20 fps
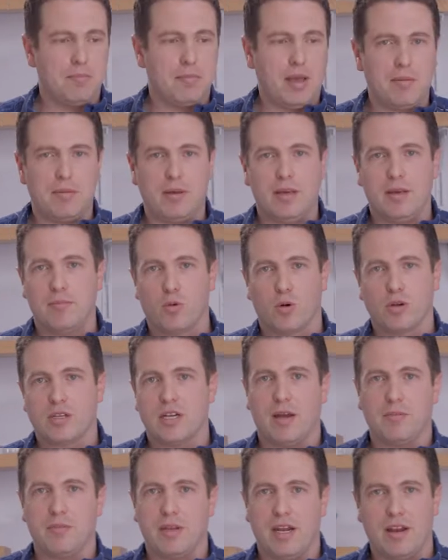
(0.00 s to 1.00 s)
Maybe more
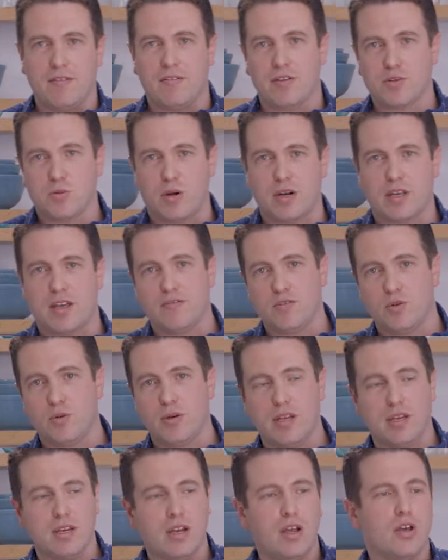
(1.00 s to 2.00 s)
time than any of us want to give to
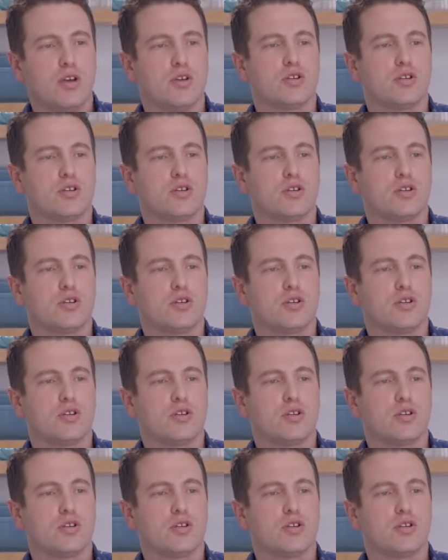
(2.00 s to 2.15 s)
it.